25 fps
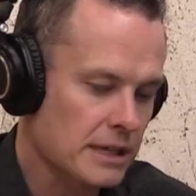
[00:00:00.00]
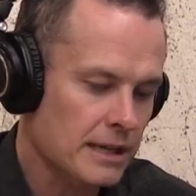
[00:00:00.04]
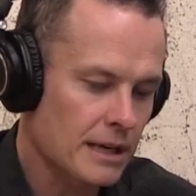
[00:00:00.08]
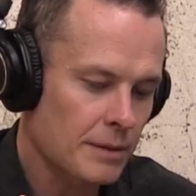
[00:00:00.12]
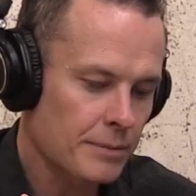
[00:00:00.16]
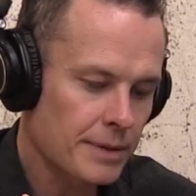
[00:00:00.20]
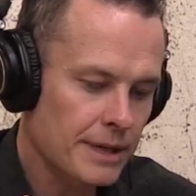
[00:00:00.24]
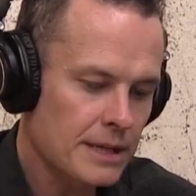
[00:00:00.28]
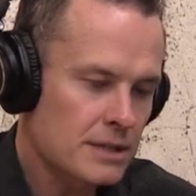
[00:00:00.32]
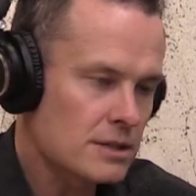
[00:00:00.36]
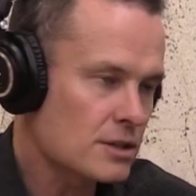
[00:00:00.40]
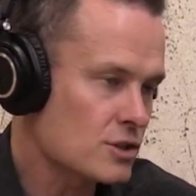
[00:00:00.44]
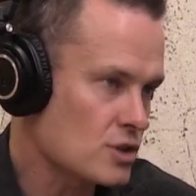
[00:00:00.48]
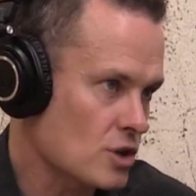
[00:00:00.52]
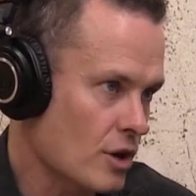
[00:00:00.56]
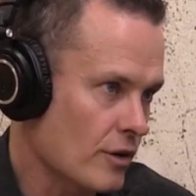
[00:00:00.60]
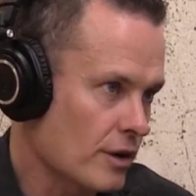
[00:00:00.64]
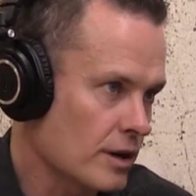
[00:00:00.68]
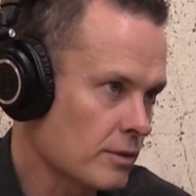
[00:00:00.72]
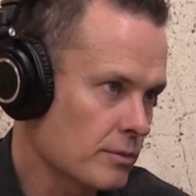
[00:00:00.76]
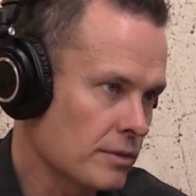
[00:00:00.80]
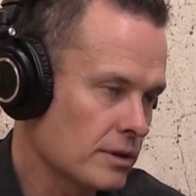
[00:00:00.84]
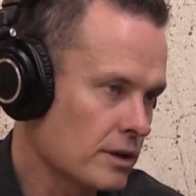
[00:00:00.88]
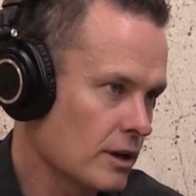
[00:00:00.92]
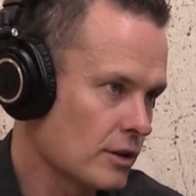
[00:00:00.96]
companies.
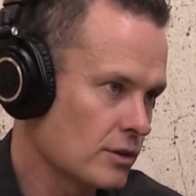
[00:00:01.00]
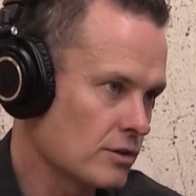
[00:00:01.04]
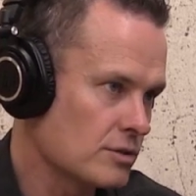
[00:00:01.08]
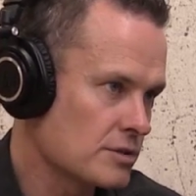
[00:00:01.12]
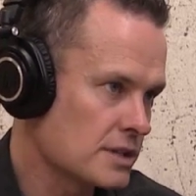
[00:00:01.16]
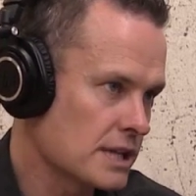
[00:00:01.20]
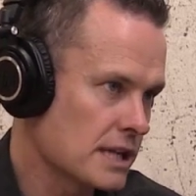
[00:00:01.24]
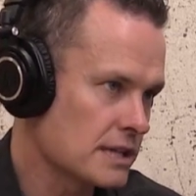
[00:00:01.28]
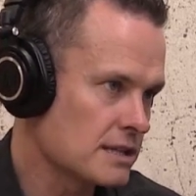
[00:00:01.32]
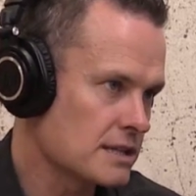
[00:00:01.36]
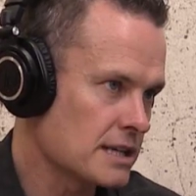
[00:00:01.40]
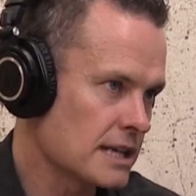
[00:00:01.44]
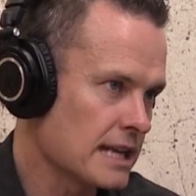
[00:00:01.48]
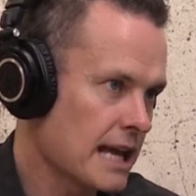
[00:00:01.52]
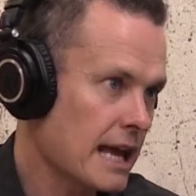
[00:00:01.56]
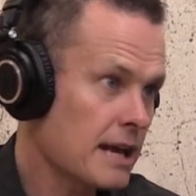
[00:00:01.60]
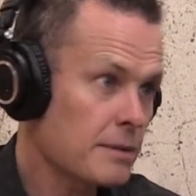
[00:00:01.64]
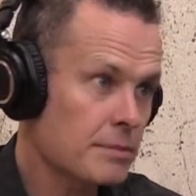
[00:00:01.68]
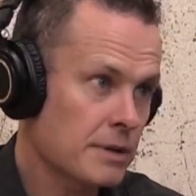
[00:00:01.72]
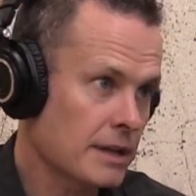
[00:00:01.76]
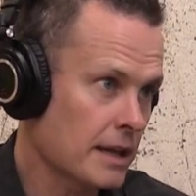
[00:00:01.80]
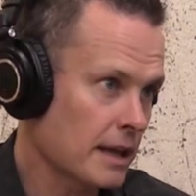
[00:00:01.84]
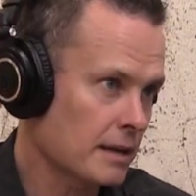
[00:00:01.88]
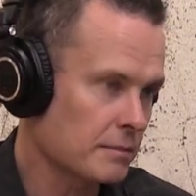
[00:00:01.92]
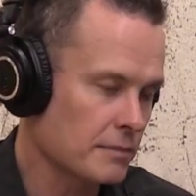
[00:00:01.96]
Sorry, we don't use Kinsta yet,
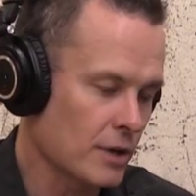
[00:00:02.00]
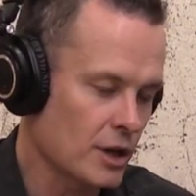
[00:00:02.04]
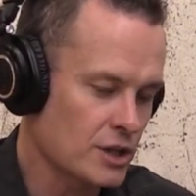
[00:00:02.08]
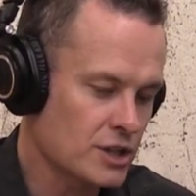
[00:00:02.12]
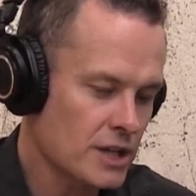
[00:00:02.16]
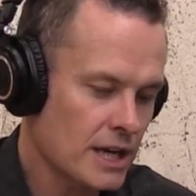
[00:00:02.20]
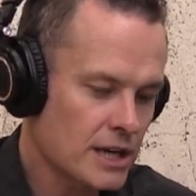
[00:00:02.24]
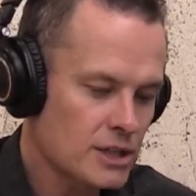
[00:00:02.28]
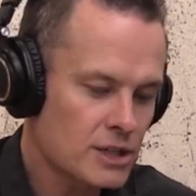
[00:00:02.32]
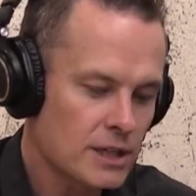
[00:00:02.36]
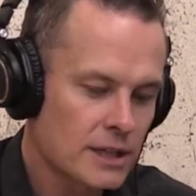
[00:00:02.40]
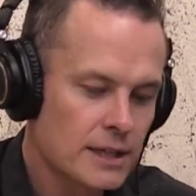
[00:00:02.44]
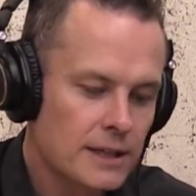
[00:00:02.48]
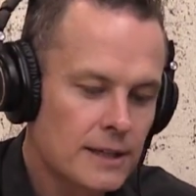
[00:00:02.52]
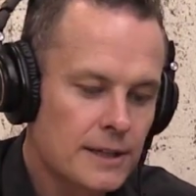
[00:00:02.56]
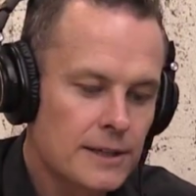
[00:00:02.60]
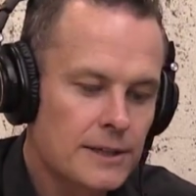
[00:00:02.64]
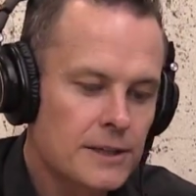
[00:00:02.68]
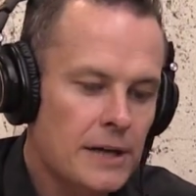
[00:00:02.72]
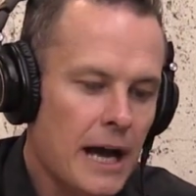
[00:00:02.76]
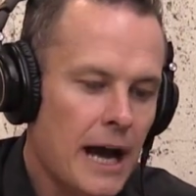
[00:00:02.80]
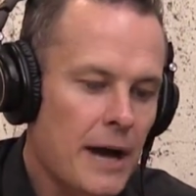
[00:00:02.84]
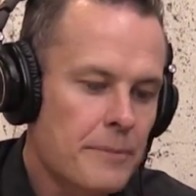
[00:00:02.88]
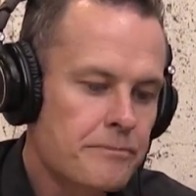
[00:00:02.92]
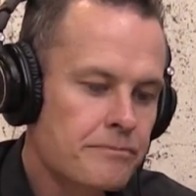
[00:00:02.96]
but that might change.
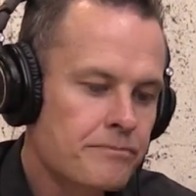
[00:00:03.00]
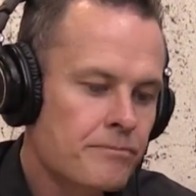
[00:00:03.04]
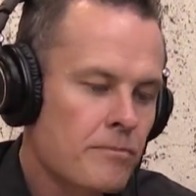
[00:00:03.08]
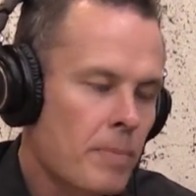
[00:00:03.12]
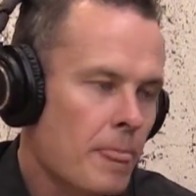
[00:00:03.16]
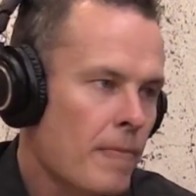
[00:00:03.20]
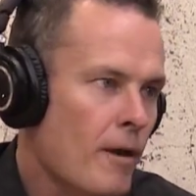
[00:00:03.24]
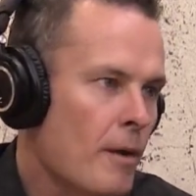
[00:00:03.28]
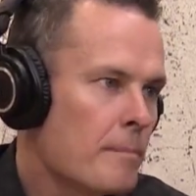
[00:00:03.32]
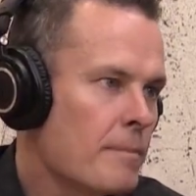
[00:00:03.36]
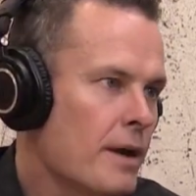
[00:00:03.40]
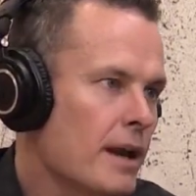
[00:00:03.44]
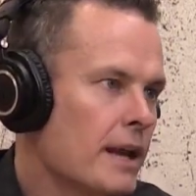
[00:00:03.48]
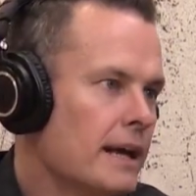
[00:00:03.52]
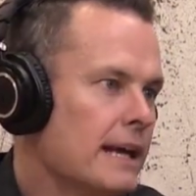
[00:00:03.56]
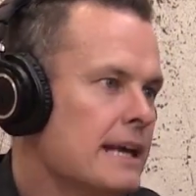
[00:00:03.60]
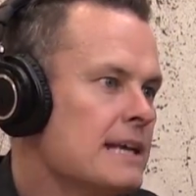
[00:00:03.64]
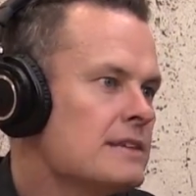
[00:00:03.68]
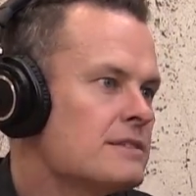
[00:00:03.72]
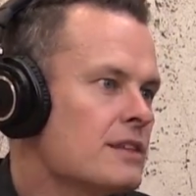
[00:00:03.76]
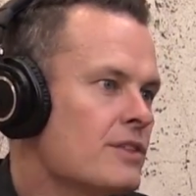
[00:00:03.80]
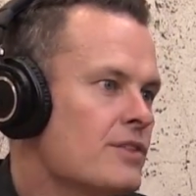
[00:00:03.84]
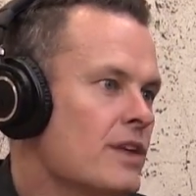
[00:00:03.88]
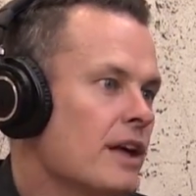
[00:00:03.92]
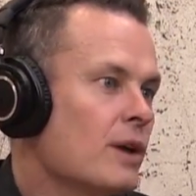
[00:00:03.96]
But
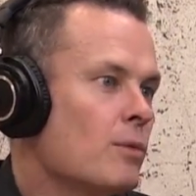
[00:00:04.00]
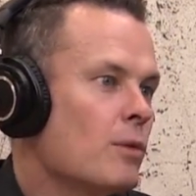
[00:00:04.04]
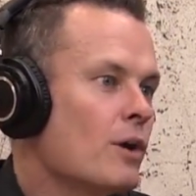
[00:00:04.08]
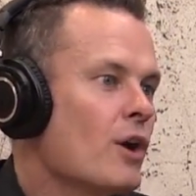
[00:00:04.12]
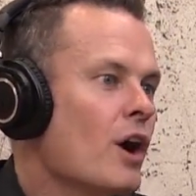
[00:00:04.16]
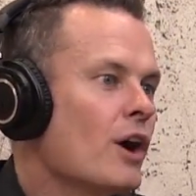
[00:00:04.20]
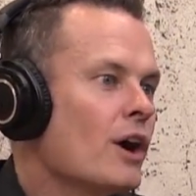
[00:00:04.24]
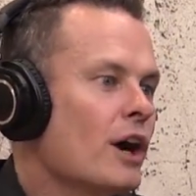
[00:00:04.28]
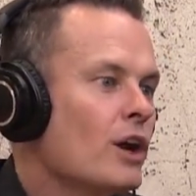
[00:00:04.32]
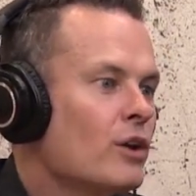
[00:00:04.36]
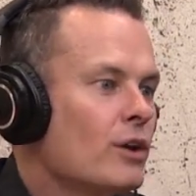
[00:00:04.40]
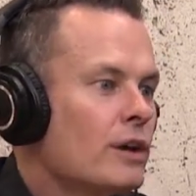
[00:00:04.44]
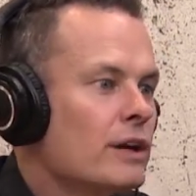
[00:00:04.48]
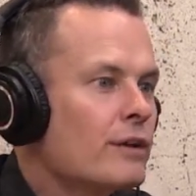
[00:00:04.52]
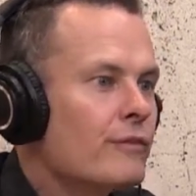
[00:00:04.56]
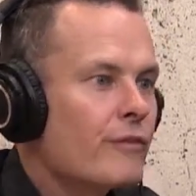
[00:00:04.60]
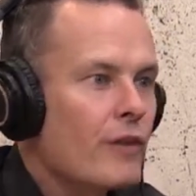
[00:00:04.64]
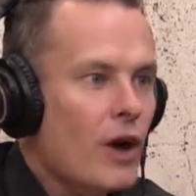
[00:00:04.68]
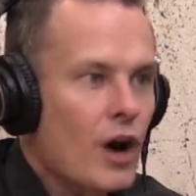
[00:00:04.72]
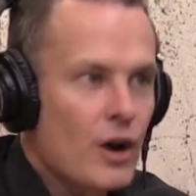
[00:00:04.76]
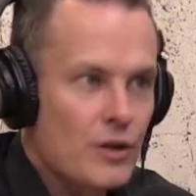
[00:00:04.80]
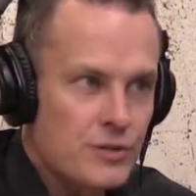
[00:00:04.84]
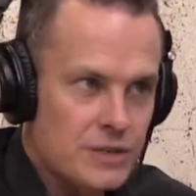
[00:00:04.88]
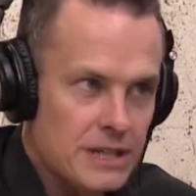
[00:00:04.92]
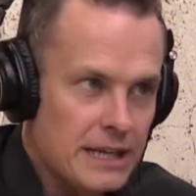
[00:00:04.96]
here's the thing. When I go looking for
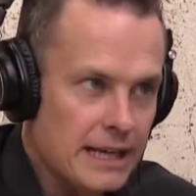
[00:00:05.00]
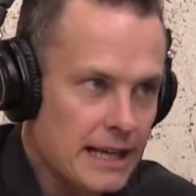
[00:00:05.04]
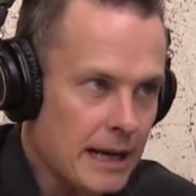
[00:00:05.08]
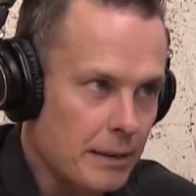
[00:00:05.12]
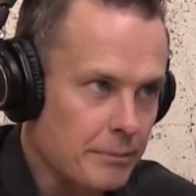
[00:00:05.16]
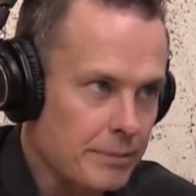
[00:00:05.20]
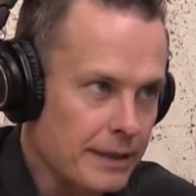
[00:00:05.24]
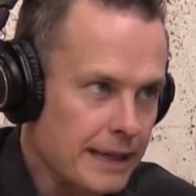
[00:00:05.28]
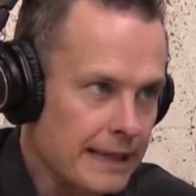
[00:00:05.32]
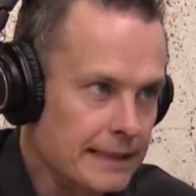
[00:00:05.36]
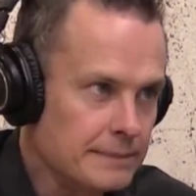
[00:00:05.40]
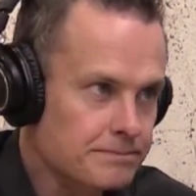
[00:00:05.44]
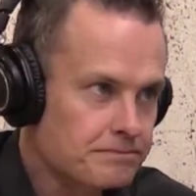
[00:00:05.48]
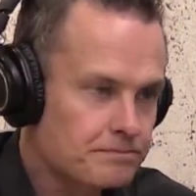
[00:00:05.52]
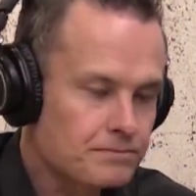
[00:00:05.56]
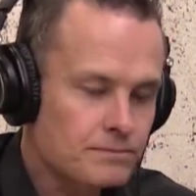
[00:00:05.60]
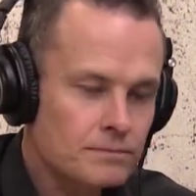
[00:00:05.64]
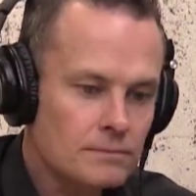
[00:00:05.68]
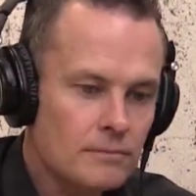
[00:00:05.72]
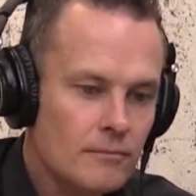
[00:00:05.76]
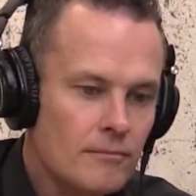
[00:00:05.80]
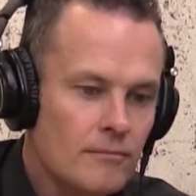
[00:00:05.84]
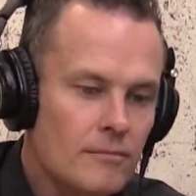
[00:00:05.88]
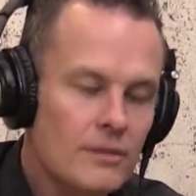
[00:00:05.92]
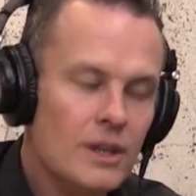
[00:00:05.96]
a hosting company,
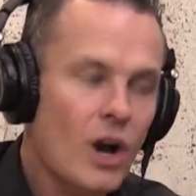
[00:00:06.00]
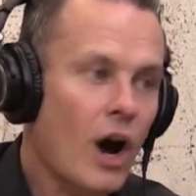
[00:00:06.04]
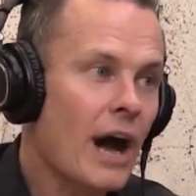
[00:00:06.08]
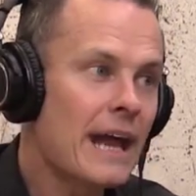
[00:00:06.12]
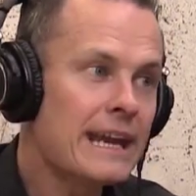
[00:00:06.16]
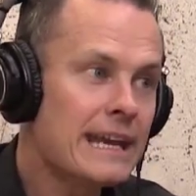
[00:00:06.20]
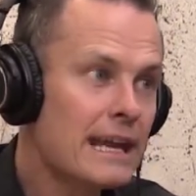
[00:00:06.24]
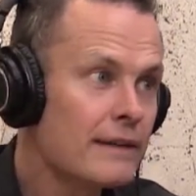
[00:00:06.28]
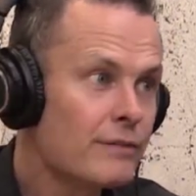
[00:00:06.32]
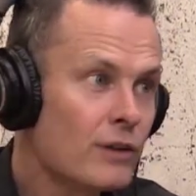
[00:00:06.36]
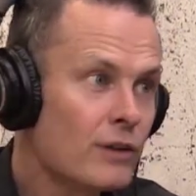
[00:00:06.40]
I never